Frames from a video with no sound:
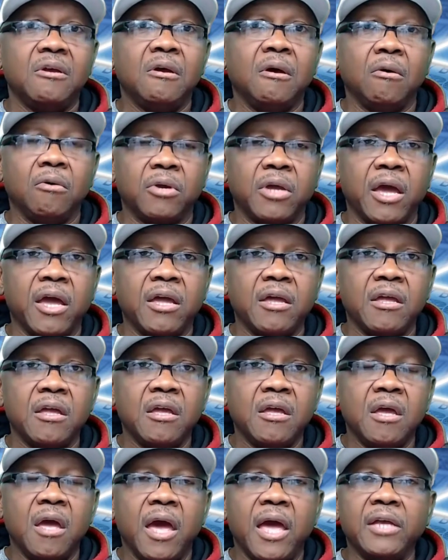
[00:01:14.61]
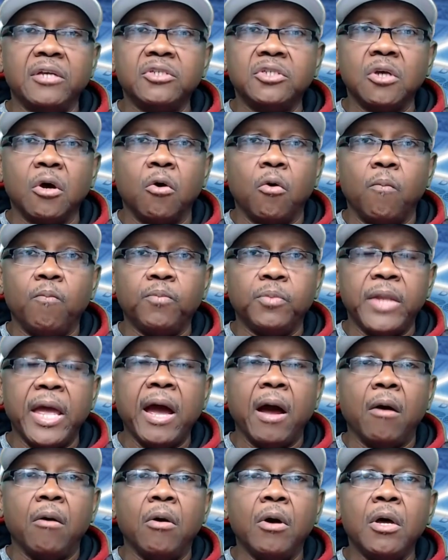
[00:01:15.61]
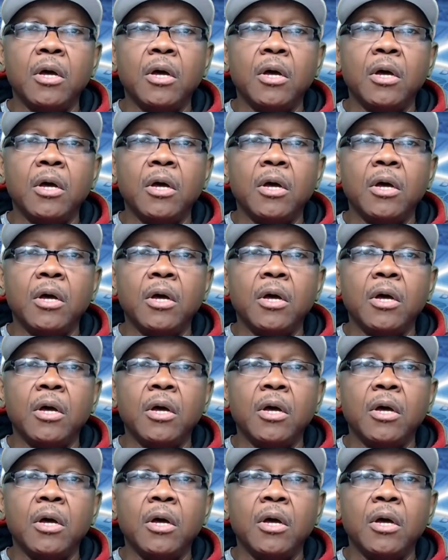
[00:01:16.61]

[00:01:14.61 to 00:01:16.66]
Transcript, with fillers: Okay. And so now,